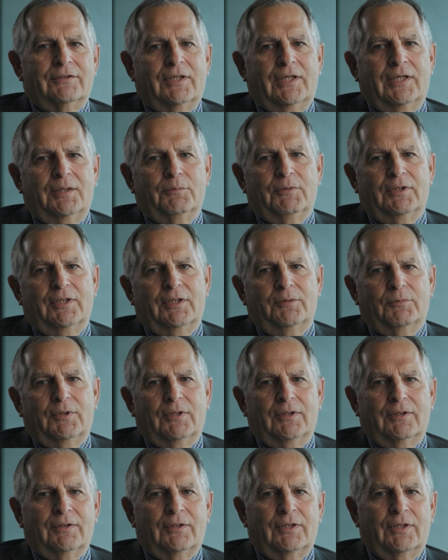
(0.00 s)
time. And then
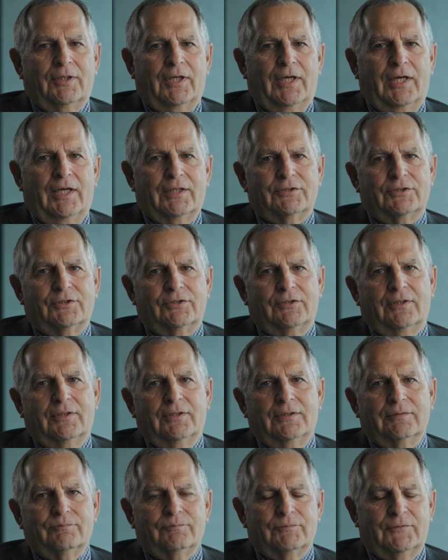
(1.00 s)
the last
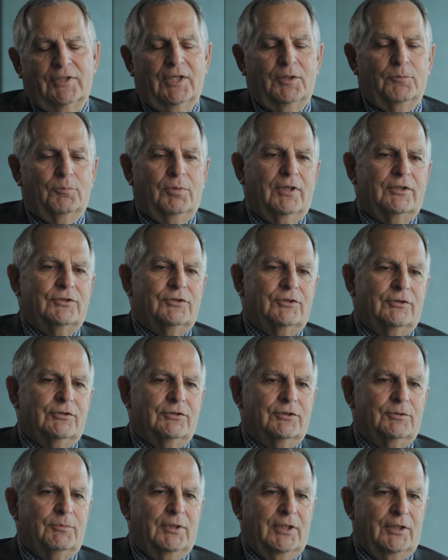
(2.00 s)
10 plus
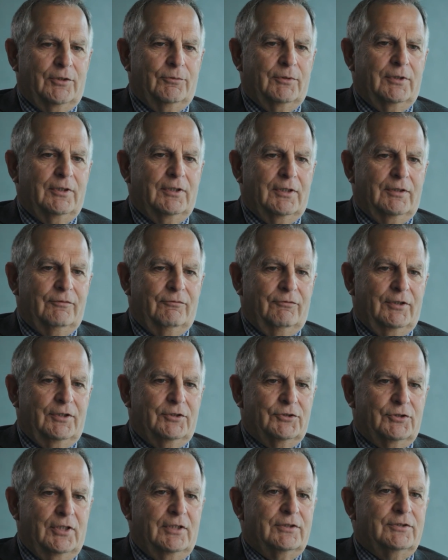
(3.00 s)
years of my career, I
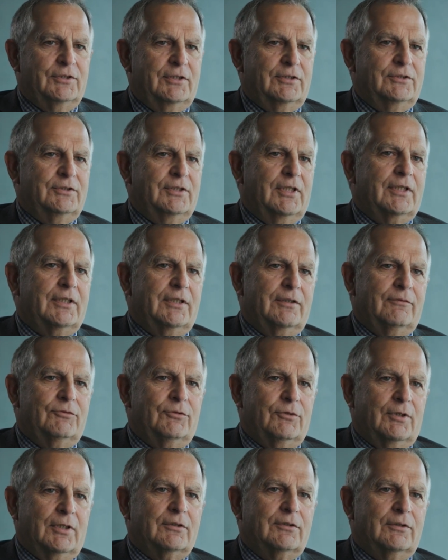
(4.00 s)
finished as the executive
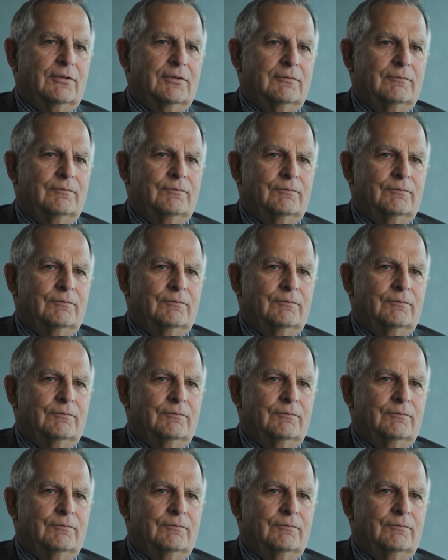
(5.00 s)
director.